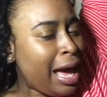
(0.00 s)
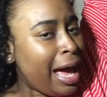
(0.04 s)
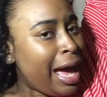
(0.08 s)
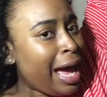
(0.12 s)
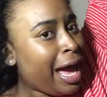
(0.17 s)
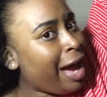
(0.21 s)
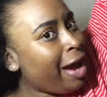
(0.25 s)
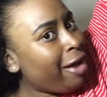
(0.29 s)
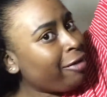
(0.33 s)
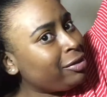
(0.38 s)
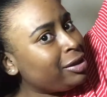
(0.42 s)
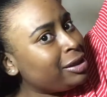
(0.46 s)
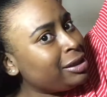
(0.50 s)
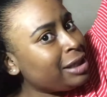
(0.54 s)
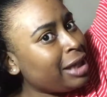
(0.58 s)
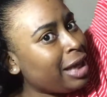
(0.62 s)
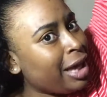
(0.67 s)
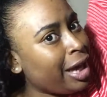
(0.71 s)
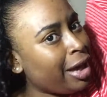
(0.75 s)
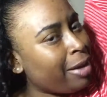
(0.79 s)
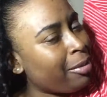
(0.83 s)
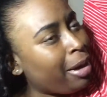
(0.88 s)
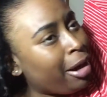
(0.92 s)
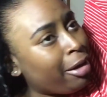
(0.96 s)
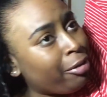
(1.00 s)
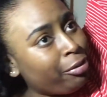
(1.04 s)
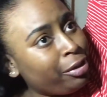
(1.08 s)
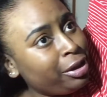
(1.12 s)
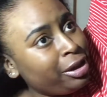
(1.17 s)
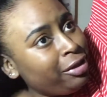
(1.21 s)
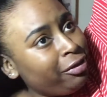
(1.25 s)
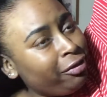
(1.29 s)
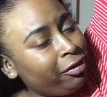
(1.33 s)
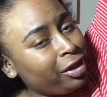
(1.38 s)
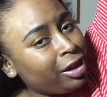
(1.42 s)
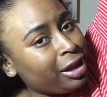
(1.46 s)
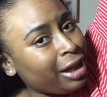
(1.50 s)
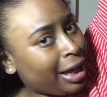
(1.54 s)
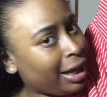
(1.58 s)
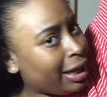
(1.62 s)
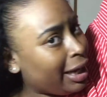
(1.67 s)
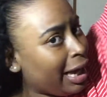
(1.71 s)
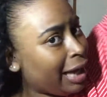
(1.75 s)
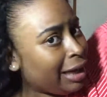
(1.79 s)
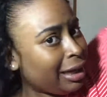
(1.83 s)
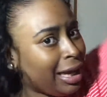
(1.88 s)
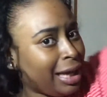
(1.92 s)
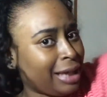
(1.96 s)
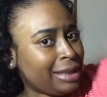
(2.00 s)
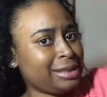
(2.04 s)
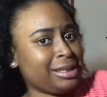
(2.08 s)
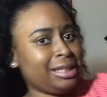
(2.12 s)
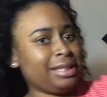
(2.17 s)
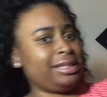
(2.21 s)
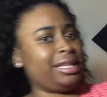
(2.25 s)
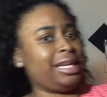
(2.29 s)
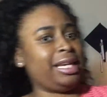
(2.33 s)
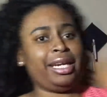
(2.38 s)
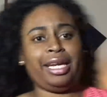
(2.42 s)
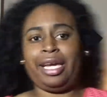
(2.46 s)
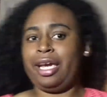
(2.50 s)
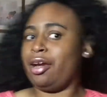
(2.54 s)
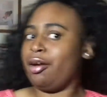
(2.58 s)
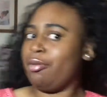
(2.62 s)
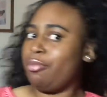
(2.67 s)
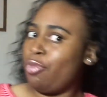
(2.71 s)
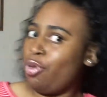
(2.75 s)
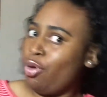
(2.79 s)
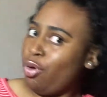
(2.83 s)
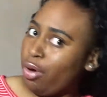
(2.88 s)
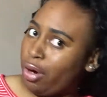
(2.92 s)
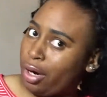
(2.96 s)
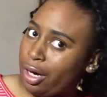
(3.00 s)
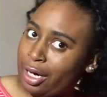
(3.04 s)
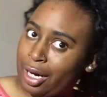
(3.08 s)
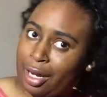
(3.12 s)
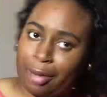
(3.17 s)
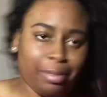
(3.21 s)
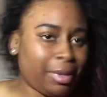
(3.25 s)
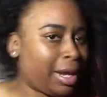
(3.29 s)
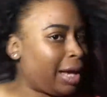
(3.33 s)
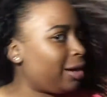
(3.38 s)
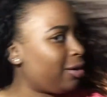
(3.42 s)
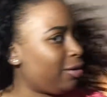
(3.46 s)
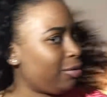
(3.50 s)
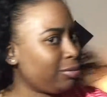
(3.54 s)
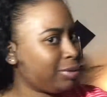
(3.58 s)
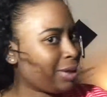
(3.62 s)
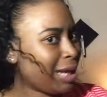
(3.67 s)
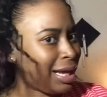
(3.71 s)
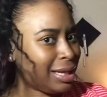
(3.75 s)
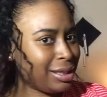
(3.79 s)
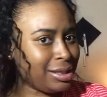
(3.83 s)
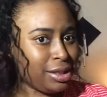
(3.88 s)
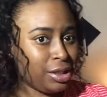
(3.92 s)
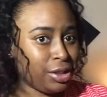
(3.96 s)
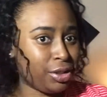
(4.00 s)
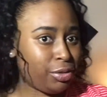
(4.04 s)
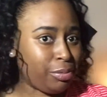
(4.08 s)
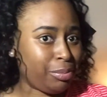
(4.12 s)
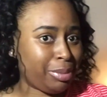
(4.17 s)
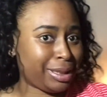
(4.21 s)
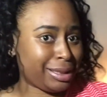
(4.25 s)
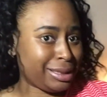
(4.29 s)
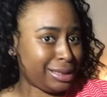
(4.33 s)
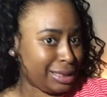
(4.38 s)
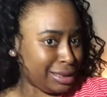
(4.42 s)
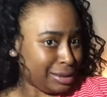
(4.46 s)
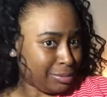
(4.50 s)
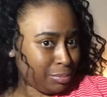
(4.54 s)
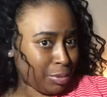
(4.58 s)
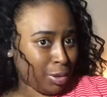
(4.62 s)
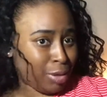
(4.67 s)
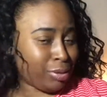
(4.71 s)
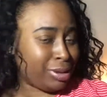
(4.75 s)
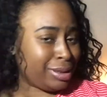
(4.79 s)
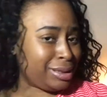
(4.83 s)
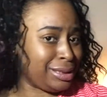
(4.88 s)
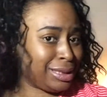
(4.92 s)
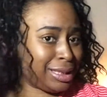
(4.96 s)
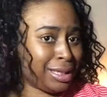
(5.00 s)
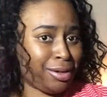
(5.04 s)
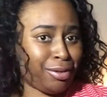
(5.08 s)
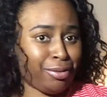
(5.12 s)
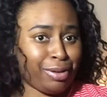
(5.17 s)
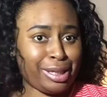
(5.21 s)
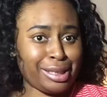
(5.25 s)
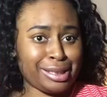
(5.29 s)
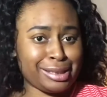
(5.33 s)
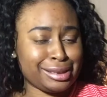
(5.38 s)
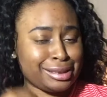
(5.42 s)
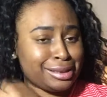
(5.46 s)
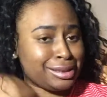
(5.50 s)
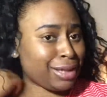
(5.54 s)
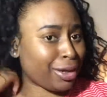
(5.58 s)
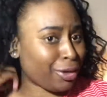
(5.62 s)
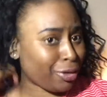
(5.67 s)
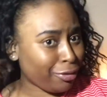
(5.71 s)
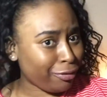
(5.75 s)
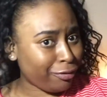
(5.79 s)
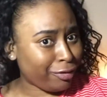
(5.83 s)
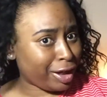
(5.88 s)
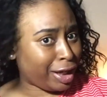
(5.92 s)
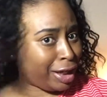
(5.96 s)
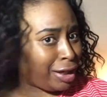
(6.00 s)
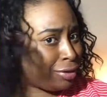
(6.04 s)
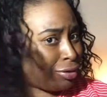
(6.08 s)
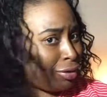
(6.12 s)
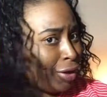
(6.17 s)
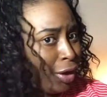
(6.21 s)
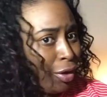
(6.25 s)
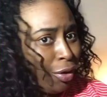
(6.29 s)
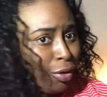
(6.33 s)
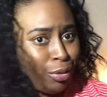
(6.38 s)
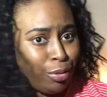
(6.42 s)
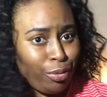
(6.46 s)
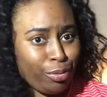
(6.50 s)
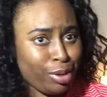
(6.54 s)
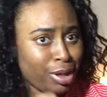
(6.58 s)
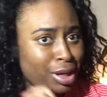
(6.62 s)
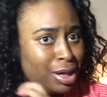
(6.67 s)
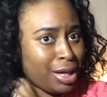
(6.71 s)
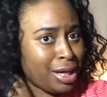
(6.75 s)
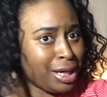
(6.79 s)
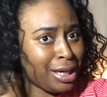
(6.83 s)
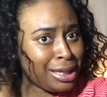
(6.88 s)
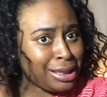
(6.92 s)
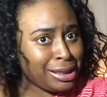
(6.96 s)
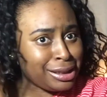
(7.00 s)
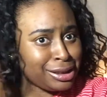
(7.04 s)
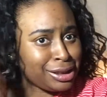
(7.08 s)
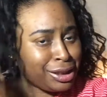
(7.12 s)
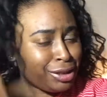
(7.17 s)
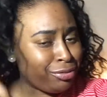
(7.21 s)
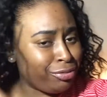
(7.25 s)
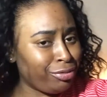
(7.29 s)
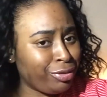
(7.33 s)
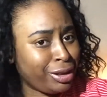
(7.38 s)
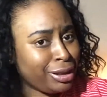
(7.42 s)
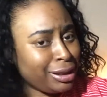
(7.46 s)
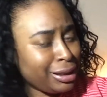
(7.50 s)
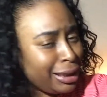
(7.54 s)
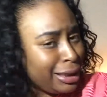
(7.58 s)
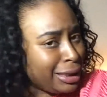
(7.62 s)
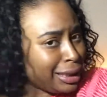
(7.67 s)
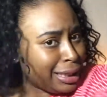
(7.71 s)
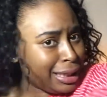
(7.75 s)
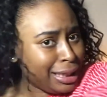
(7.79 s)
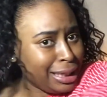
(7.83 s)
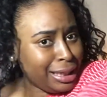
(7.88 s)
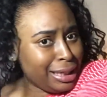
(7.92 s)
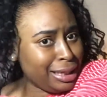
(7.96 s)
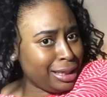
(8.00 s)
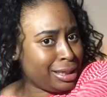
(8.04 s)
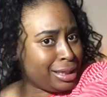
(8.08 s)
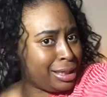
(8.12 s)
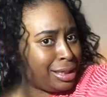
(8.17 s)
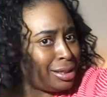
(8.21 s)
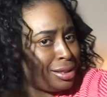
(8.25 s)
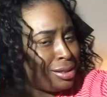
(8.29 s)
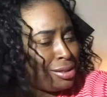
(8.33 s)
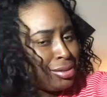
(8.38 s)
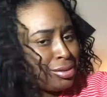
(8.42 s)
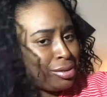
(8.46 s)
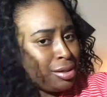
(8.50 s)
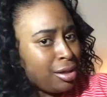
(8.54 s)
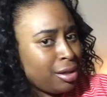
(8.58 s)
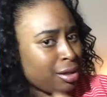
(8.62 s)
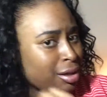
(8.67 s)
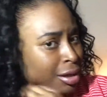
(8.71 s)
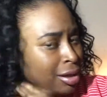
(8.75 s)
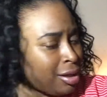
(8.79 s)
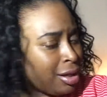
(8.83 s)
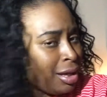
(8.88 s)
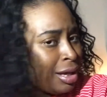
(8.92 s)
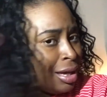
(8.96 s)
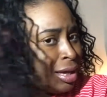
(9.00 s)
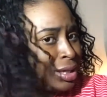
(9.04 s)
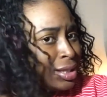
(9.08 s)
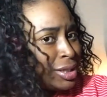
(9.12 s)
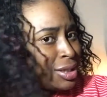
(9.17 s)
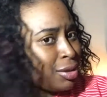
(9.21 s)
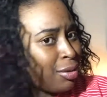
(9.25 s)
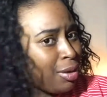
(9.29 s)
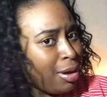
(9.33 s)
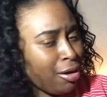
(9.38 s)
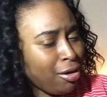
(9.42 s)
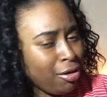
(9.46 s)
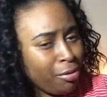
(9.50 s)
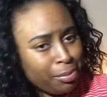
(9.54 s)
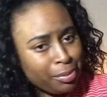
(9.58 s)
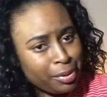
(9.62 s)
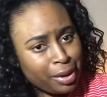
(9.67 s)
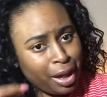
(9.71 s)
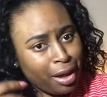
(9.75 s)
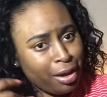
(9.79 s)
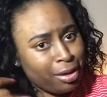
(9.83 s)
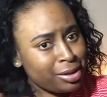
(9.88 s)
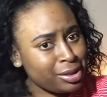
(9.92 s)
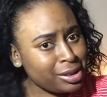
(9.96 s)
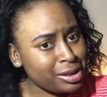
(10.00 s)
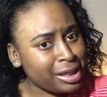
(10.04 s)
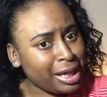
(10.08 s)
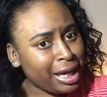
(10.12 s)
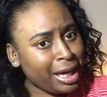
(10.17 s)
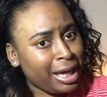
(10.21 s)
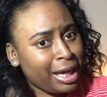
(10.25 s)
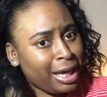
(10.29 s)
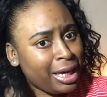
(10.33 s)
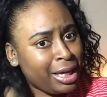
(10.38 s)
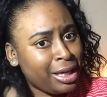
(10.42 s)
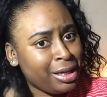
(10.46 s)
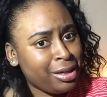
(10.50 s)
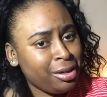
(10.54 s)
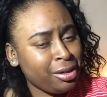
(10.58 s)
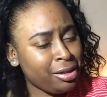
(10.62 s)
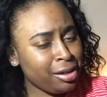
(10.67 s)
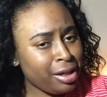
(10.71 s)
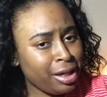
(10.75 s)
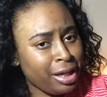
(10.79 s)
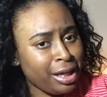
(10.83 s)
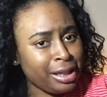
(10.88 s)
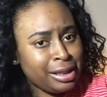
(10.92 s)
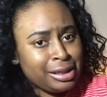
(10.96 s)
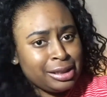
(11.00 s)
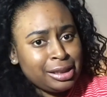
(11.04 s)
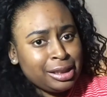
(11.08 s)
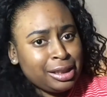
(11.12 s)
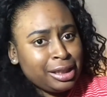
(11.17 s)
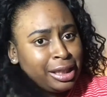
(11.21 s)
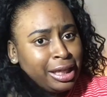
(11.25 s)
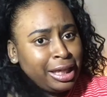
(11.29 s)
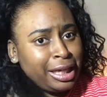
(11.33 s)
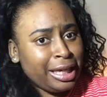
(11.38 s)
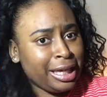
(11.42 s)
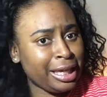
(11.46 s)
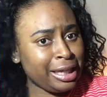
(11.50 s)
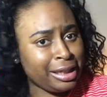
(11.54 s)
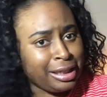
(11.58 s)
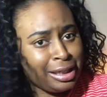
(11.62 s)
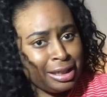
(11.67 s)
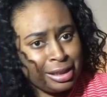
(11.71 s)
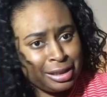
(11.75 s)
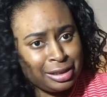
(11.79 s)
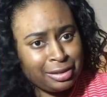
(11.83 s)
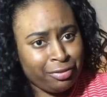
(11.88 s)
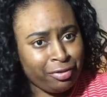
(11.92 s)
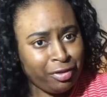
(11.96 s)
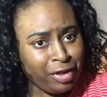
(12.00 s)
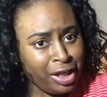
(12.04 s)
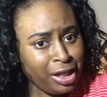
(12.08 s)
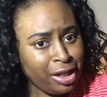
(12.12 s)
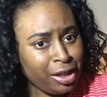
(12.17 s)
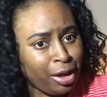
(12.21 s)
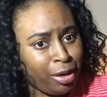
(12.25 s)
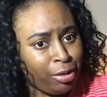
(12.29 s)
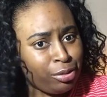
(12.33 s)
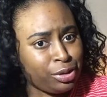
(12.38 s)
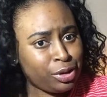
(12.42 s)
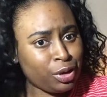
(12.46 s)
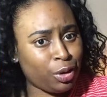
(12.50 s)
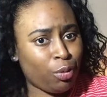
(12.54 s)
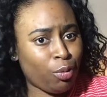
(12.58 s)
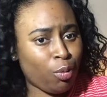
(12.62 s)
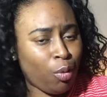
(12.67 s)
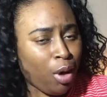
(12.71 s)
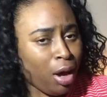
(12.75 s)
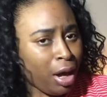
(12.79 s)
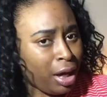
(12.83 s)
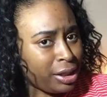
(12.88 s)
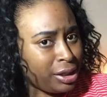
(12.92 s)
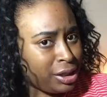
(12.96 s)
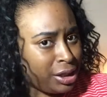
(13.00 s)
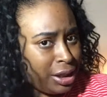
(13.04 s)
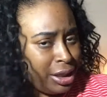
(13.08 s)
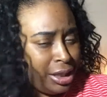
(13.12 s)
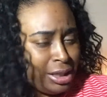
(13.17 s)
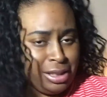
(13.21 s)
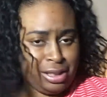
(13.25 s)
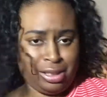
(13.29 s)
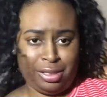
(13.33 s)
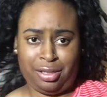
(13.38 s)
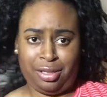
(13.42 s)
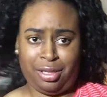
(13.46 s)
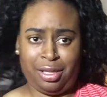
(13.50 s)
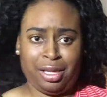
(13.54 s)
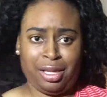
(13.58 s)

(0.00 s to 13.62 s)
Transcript: half the time I really feel like I like synthetic hair more and I'm not gonna lie to you but this ponytail is serving though she really is so I hope y'all stayed till the end of this video to watch it